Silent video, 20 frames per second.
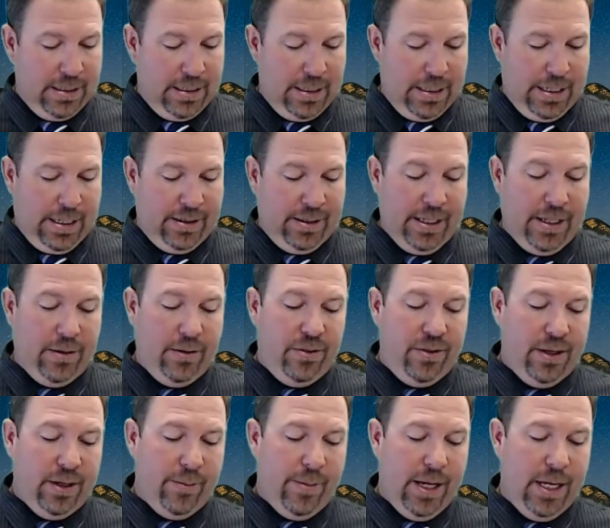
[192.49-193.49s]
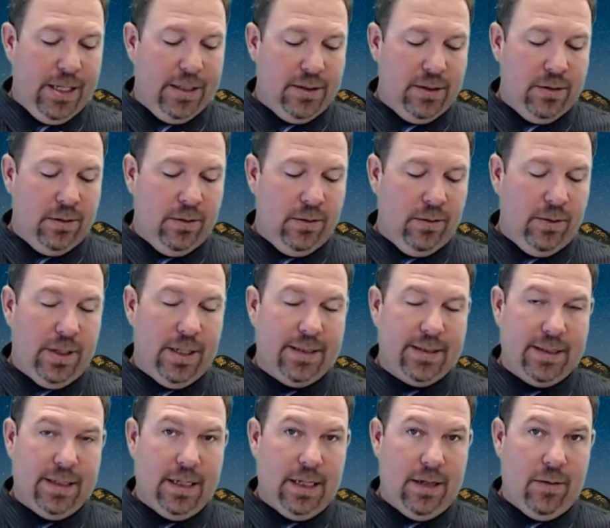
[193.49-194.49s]
And the other thing about it, too,
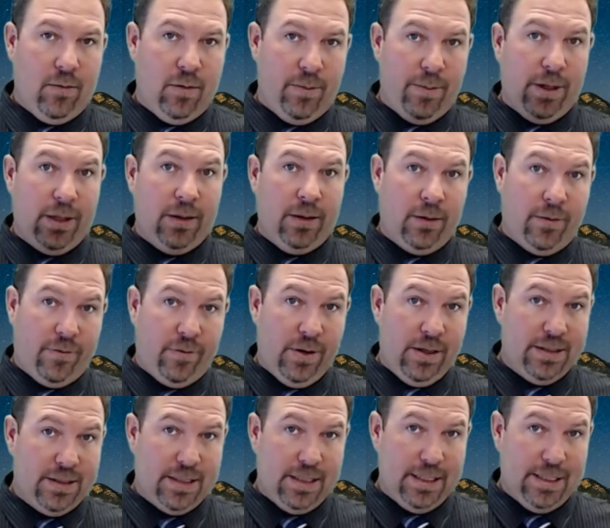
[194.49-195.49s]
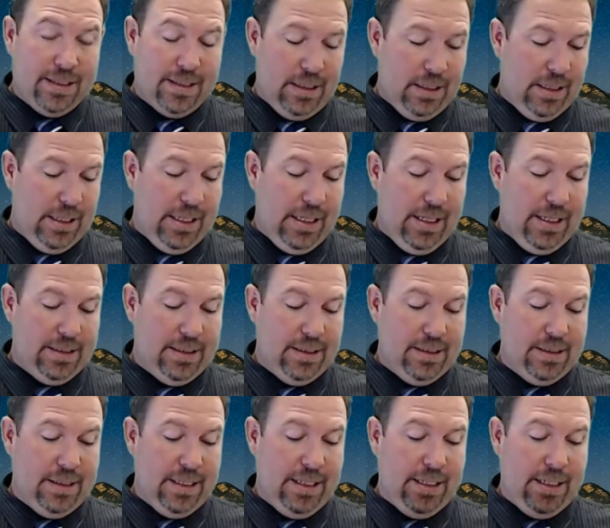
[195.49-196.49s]
that one of my lender friends said to tell you
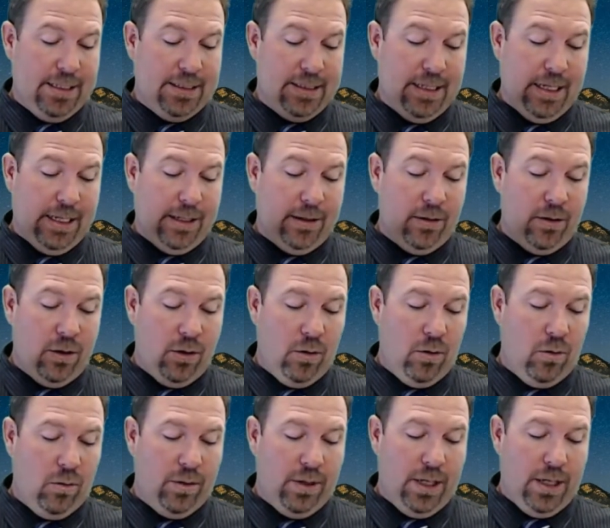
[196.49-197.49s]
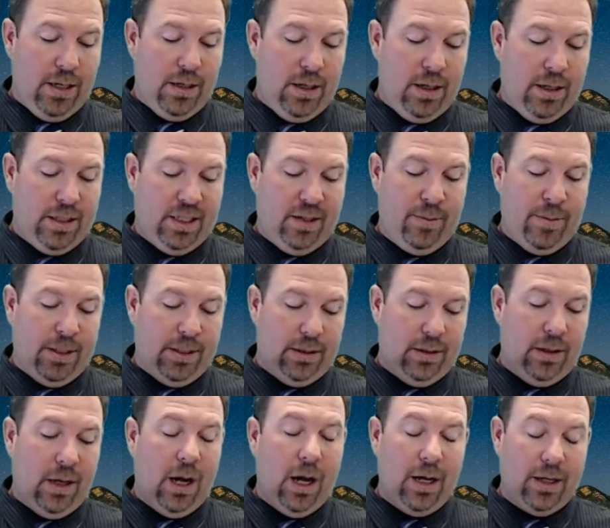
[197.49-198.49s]
is a no
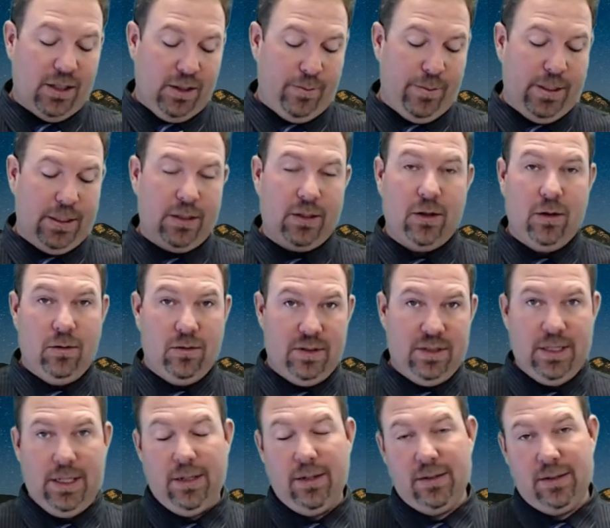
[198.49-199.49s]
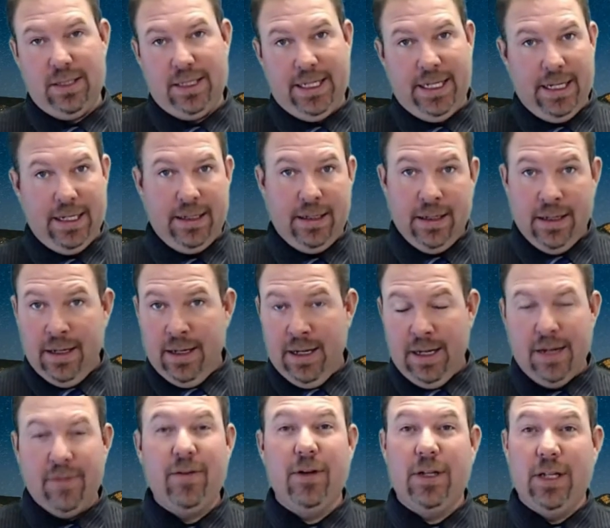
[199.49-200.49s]
non-occupant cosigner. So you can't,
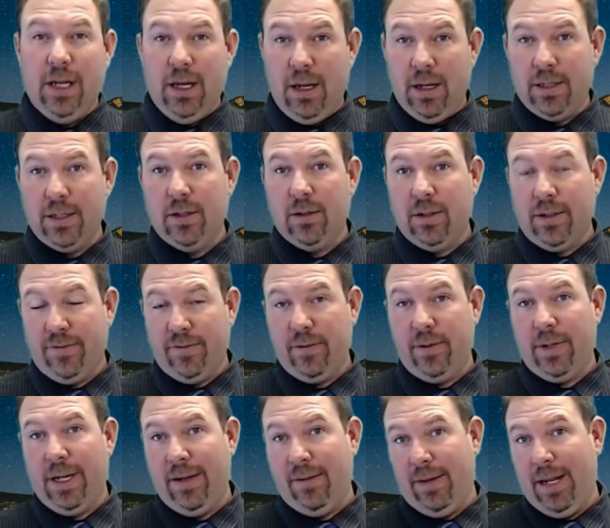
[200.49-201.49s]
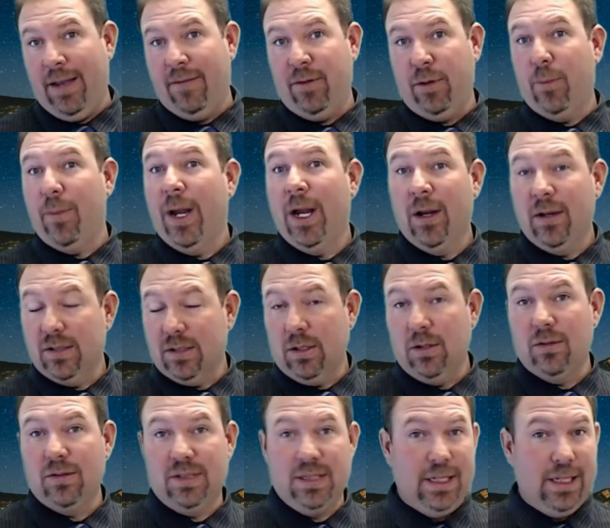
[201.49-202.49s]
if you're young and you're looking to have your parents
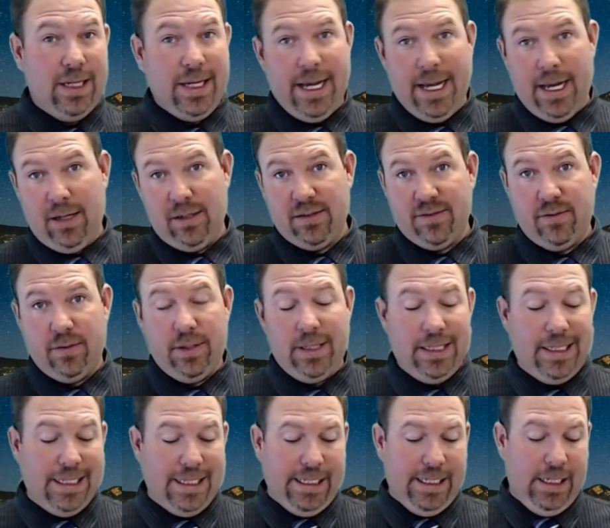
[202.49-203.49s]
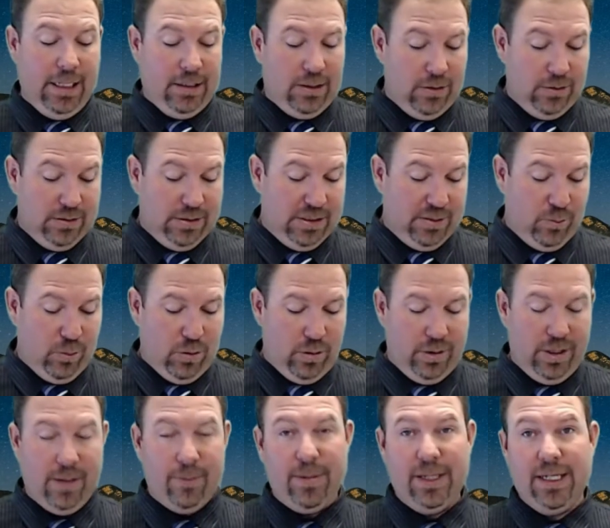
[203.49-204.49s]
co-sign on a house for you, you can't use this
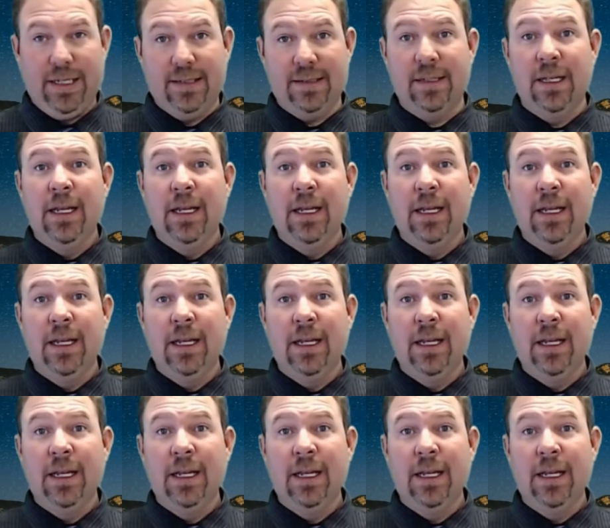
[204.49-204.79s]
program, because